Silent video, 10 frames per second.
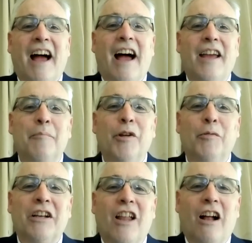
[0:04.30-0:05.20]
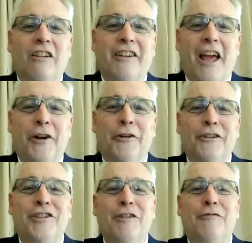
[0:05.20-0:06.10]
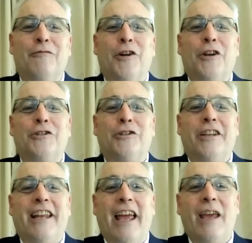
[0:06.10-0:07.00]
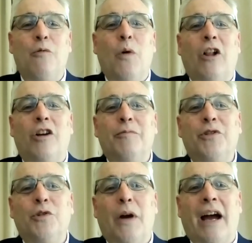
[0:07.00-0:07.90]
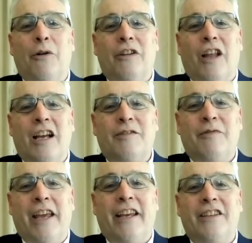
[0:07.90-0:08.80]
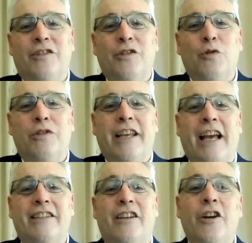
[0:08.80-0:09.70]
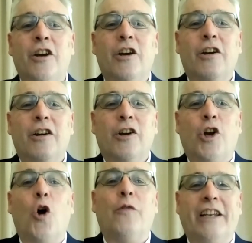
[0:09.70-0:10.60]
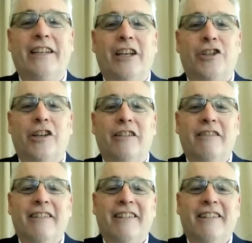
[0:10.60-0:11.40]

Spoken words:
Hi, I'm Bill McLoughlin, Editor-in-Chief of Furniture Today. Welcome to our Las Vegas News Desk COVID edition.